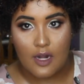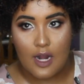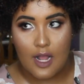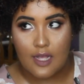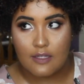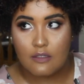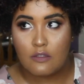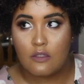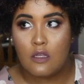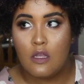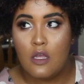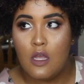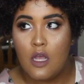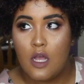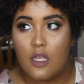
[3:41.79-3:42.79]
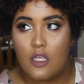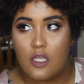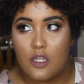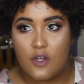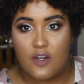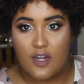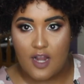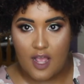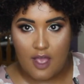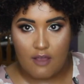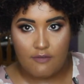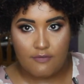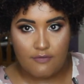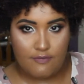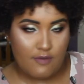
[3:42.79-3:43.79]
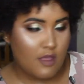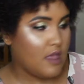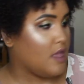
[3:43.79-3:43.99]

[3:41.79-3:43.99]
the last year and a half.